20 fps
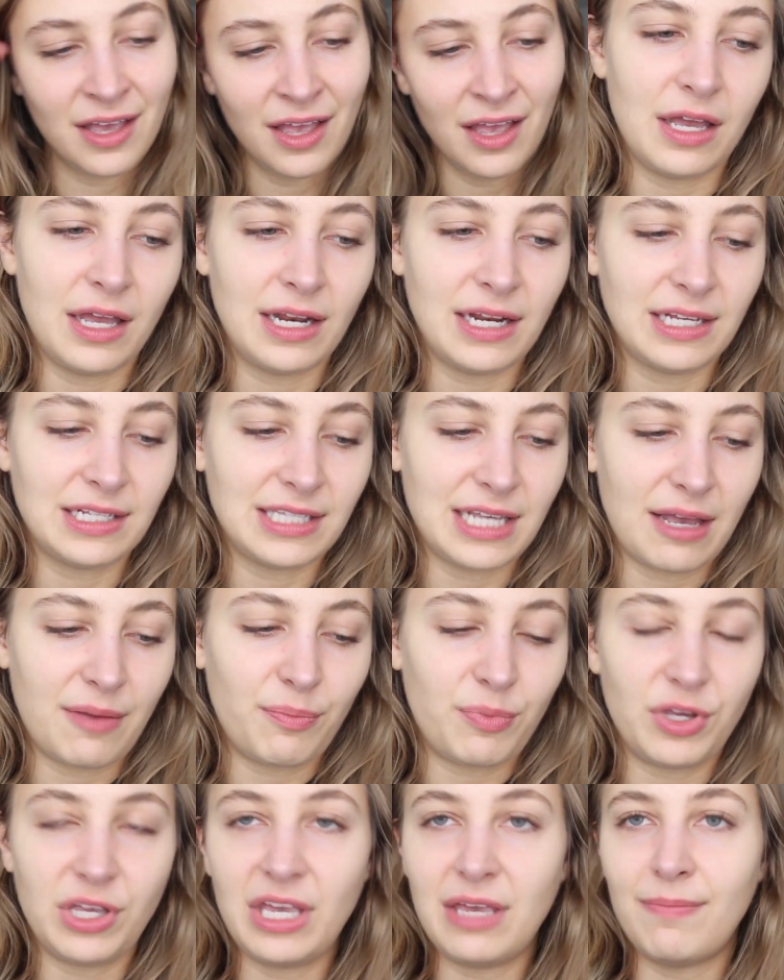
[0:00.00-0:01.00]
an
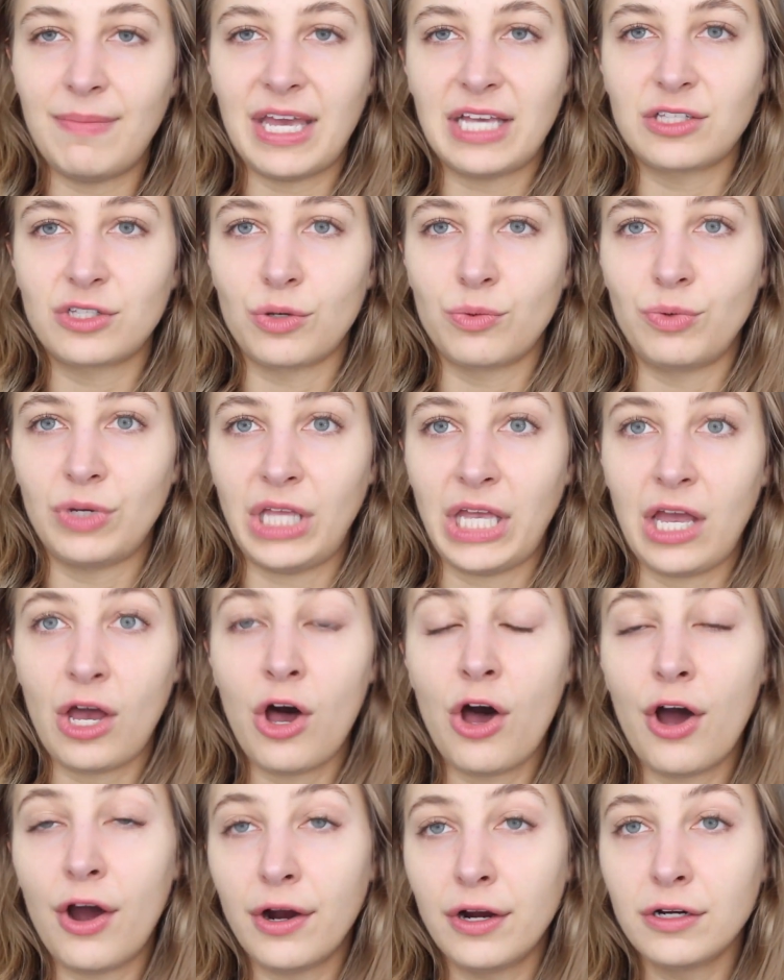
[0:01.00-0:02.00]
example, he makes a really
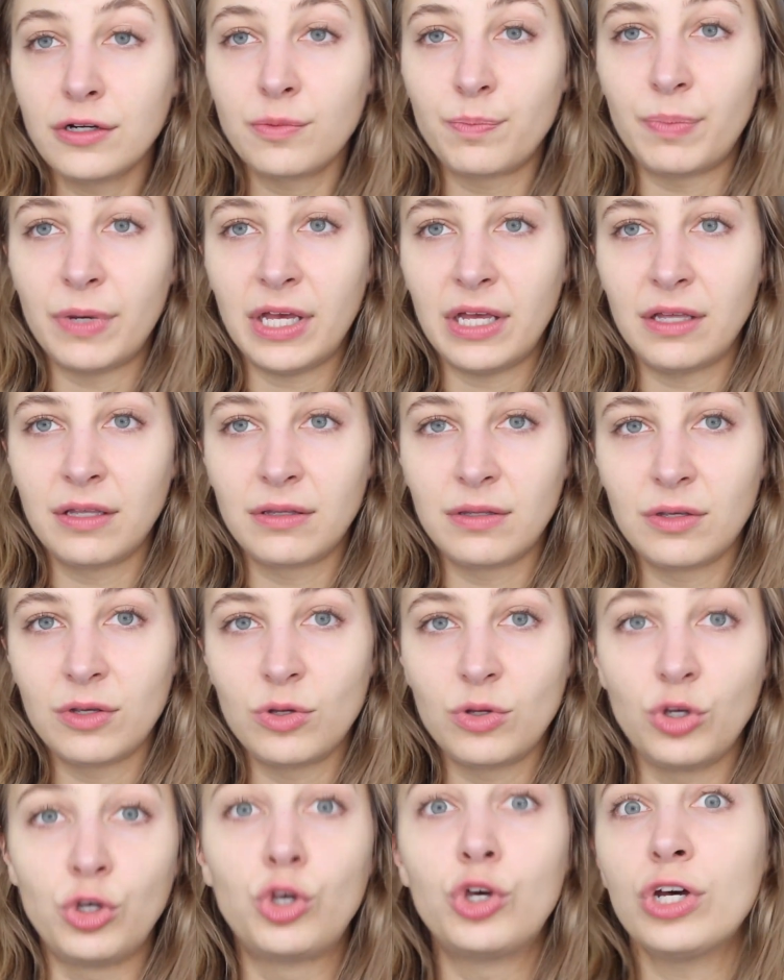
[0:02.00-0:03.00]
hard but
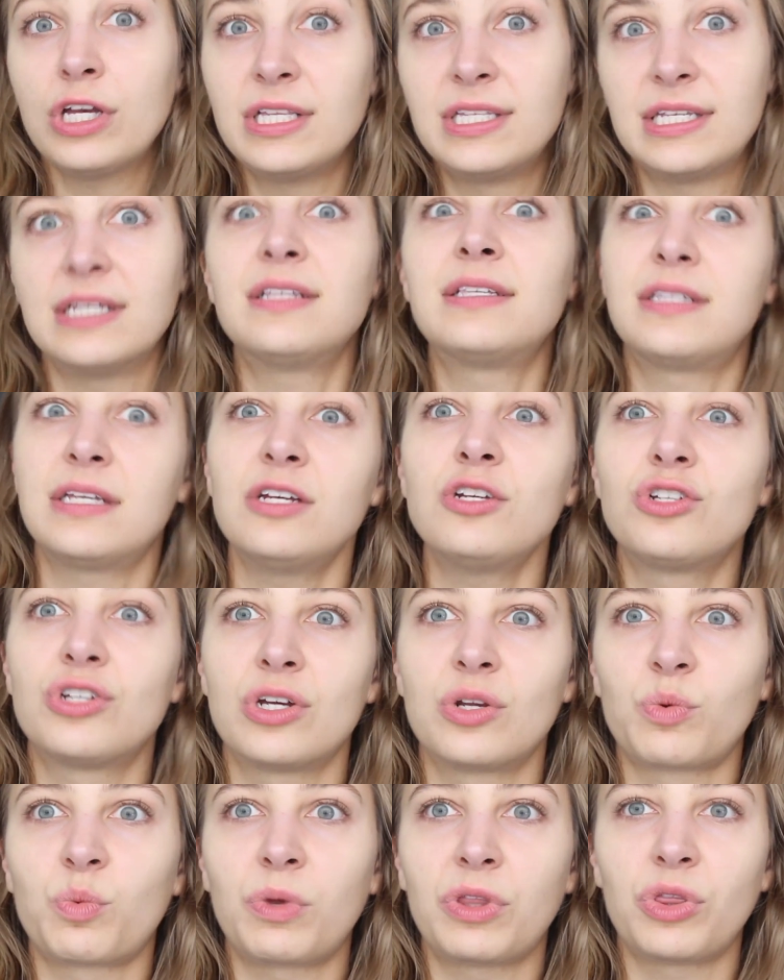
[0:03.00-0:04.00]
good
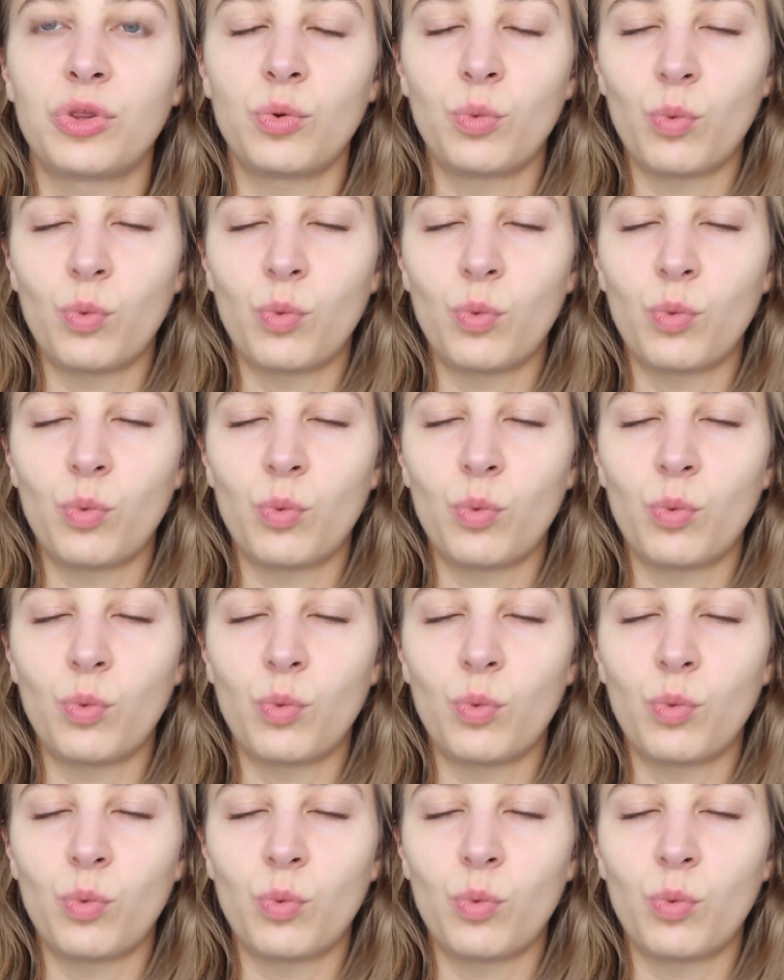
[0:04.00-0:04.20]
decision with the